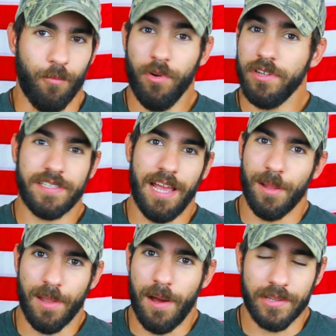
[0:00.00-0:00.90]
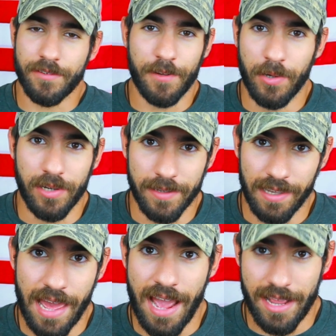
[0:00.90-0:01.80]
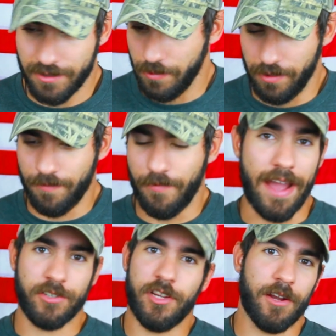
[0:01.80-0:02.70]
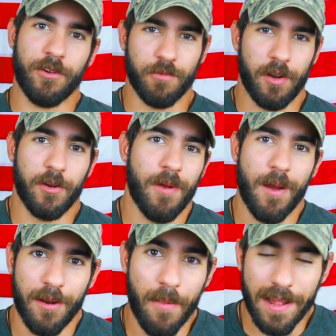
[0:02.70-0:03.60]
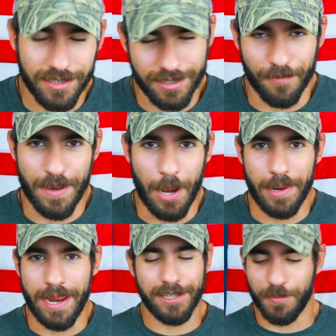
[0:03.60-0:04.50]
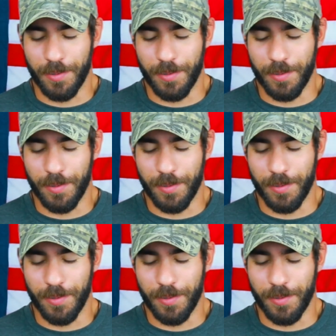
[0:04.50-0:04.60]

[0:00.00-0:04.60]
We'll see how long this video even lasts with fact checkers running around and all that stuff nowadays,